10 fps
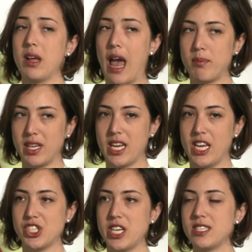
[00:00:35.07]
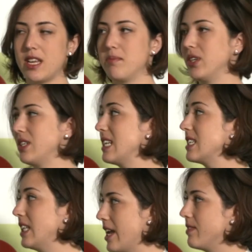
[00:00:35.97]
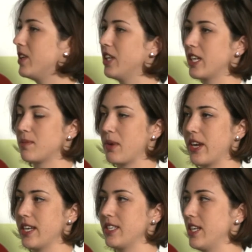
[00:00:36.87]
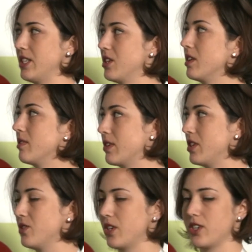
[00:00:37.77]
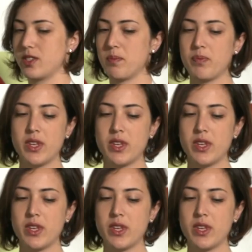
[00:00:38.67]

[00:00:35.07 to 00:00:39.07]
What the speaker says: applications and building delightful experiences for users.